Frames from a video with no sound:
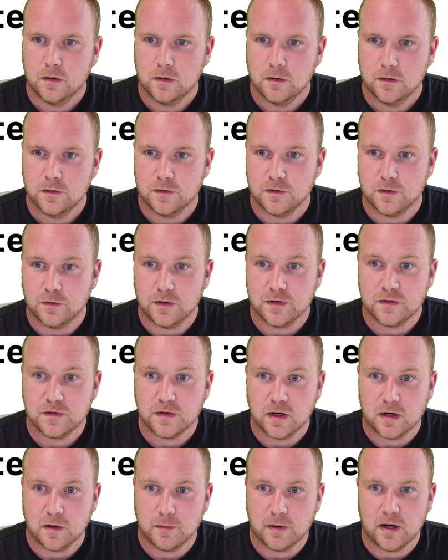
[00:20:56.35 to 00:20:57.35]
So let's
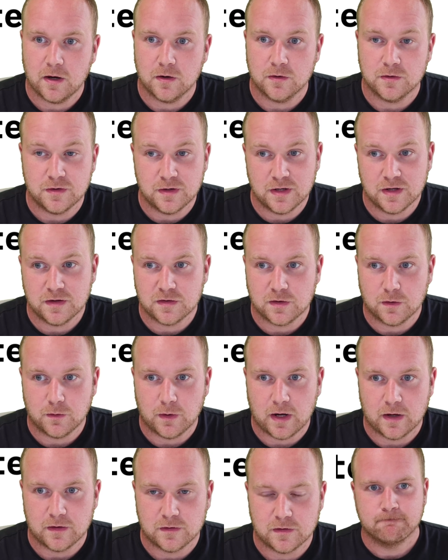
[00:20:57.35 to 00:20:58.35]
talk about
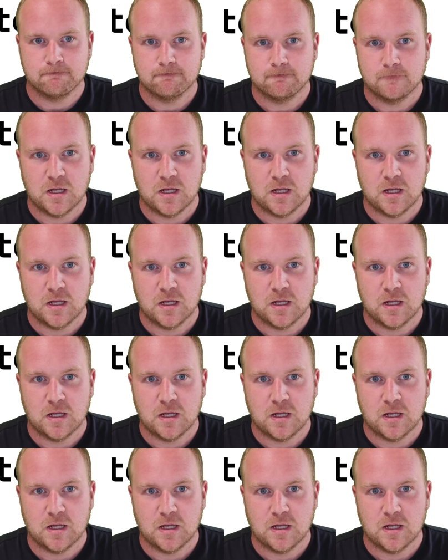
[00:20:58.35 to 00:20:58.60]
NixOS.